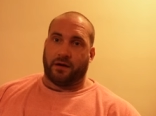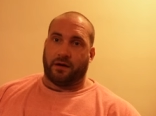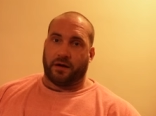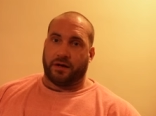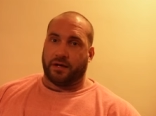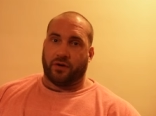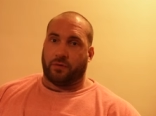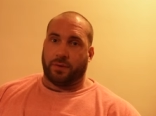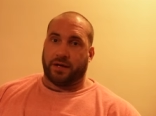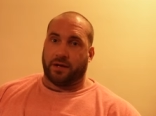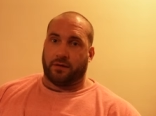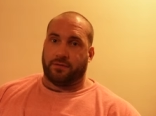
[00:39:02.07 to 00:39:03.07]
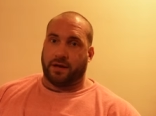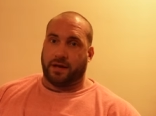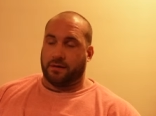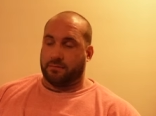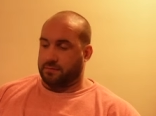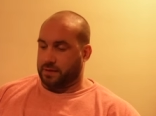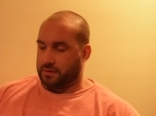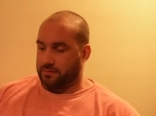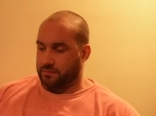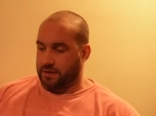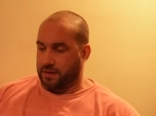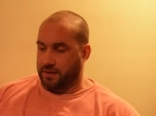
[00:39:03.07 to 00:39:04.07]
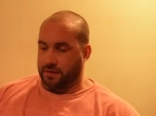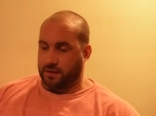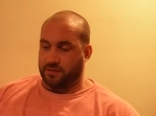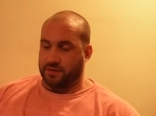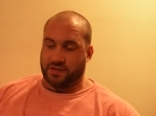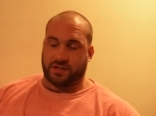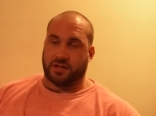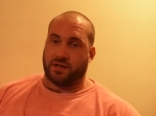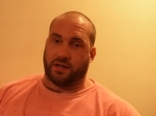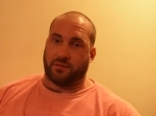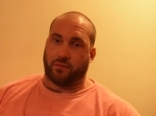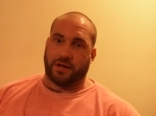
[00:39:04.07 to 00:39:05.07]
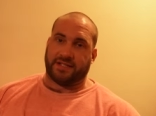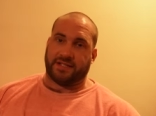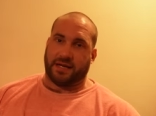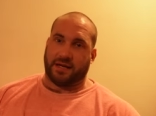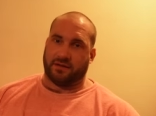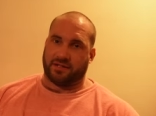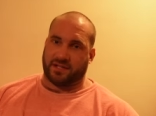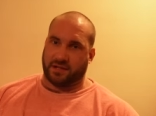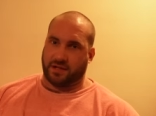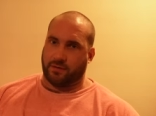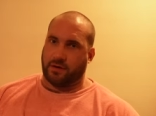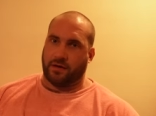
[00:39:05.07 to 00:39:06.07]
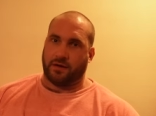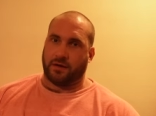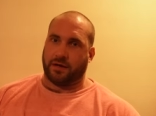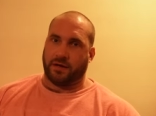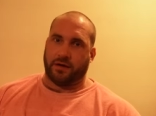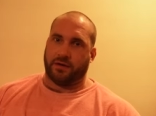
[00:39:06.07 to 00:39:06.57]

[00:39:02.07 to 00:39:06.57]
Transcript: your height, you're not big enough yet. And uh, and just kind of wait out until you are, you know,